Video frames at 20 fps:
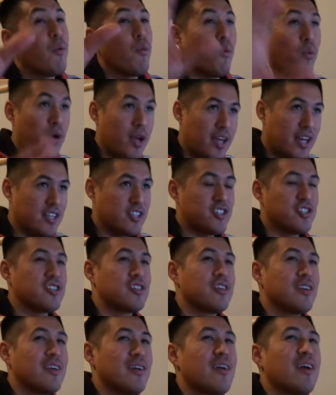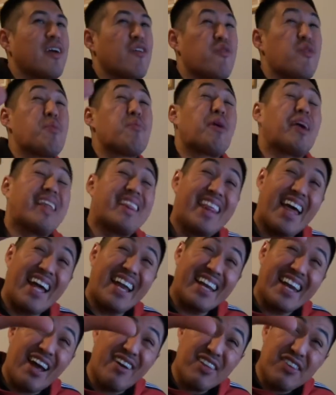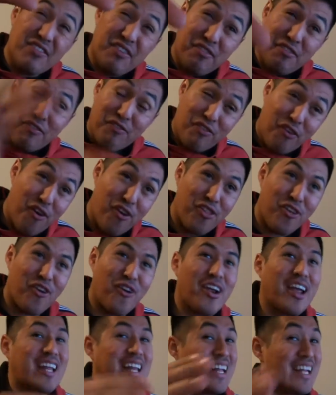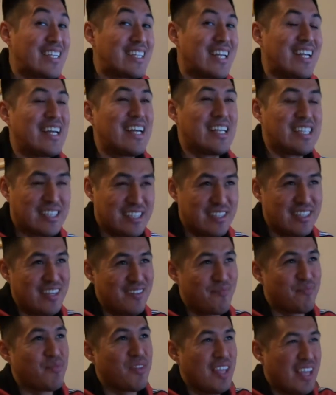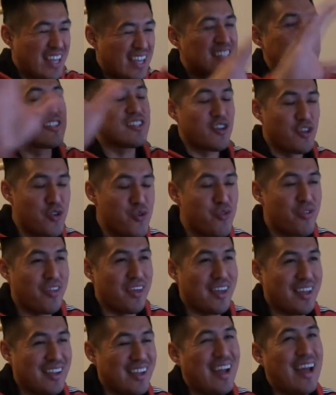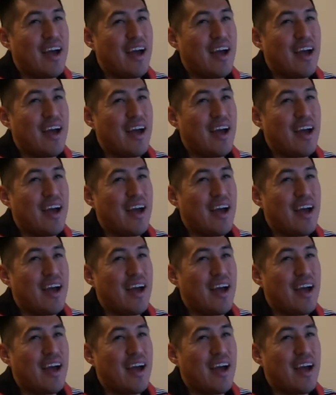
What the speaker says: which if we break that down even further, it's a new thing.